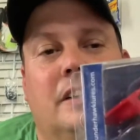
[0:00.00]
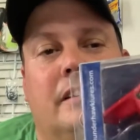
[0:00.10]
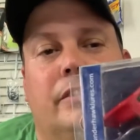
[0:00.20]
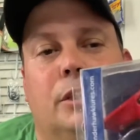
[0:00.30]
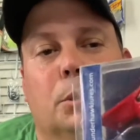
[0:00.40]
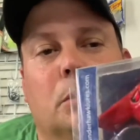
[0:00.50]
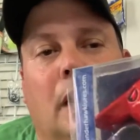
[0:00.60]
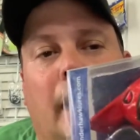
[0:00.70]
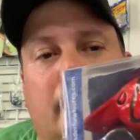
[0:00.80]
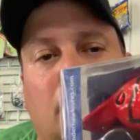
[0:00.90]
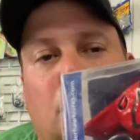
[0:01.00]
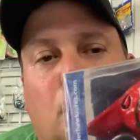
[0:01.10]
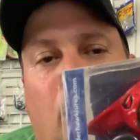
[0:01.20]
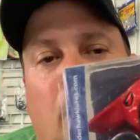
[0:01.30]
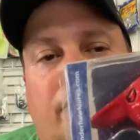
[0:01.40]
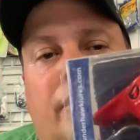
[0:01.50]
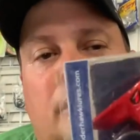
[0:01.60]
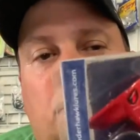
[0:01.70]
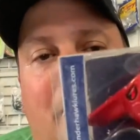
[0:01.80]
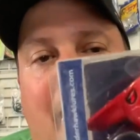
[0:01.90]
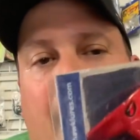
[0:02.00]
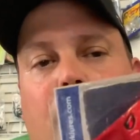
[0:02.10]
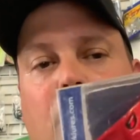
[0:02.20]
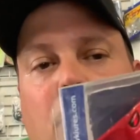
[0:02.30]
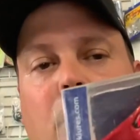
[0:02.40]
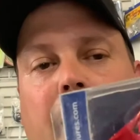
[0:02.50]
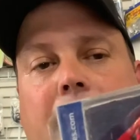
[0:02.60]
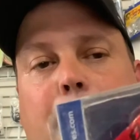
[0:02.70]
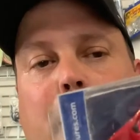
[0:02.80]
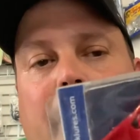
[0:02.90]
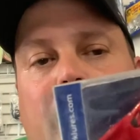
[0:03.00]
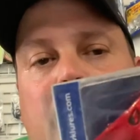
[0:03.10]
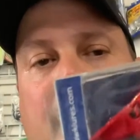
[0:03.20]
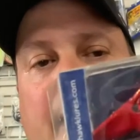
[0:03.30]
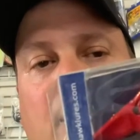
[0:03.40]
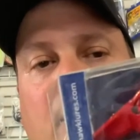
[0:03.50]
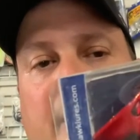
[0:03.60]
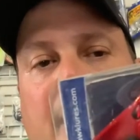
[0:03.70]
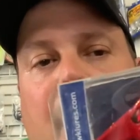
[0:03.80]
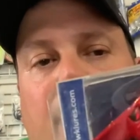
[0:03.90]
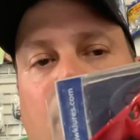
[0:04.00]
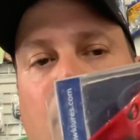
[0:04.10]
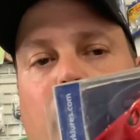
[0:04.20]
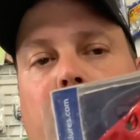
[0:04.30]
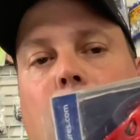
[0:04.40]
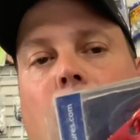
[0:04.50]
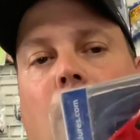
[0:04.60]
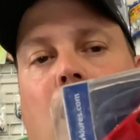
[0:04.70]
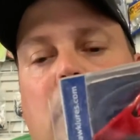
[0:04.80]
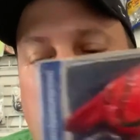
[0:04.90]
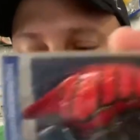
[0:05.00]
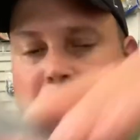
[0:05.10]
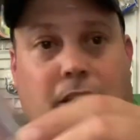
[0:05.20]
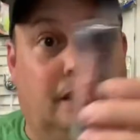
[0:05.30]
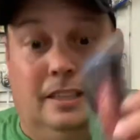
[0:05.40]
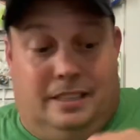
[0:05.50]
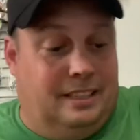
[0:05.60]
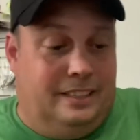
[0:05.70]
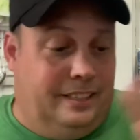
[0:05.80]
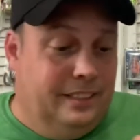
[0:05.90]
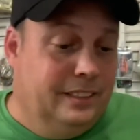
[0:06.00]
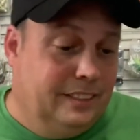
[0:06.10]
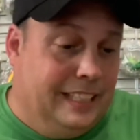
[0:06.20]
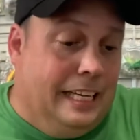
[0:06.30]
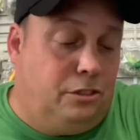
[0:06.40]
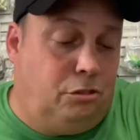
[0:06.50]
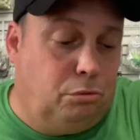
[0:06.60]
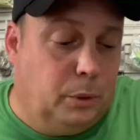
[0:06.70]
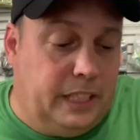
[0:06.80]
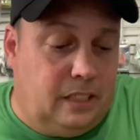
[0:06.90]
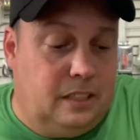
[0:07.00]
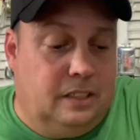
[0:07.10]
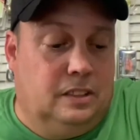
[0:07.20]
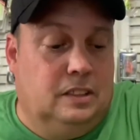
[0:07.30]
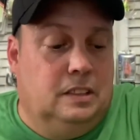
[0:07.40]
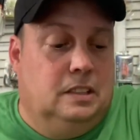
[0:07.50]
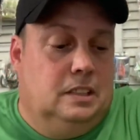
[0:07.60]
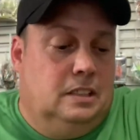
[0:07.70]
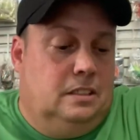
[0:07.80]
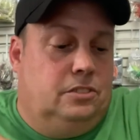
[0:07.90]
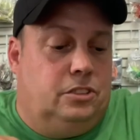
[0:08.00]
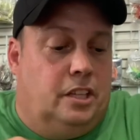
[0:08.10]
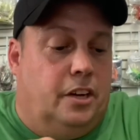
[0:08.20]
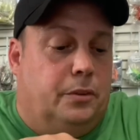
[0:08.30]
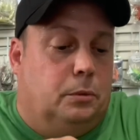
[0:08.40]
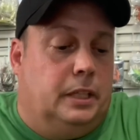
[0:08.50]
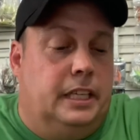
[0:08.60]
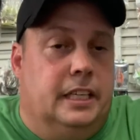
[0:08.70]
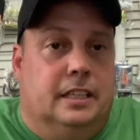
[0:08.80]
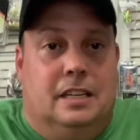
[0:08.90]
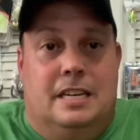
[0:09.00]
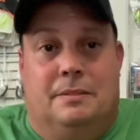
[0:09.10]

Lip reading: If you like a crawfish pattern crankbait, take a look at that. It's a red craw. Dude, that's sweet. There's another one here.